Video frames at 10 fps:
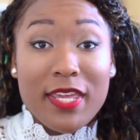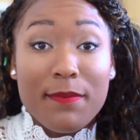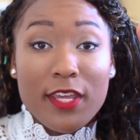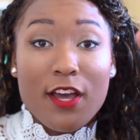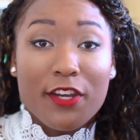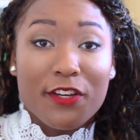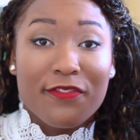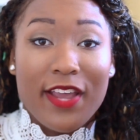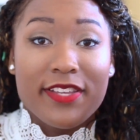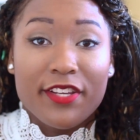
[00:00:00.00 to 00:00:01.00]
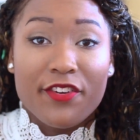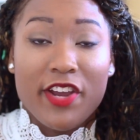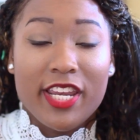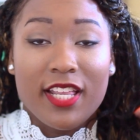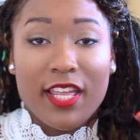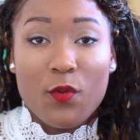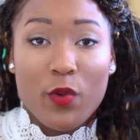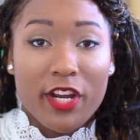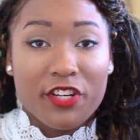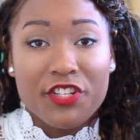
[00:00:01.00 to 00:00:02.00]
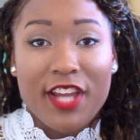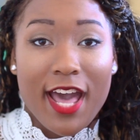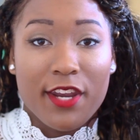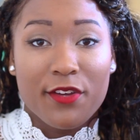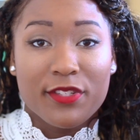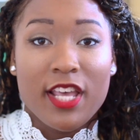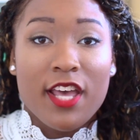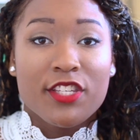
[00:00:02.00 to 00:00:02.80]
beaming on your face and creating like weird shadows.